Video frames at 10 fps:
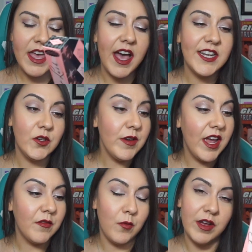I don't
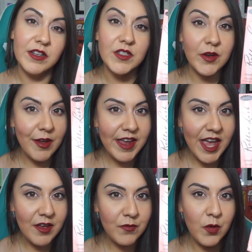have one, so now I
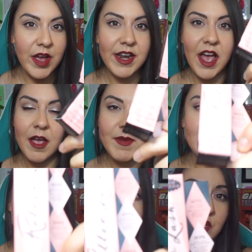have one. I mean,
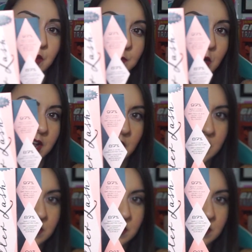this is a great product.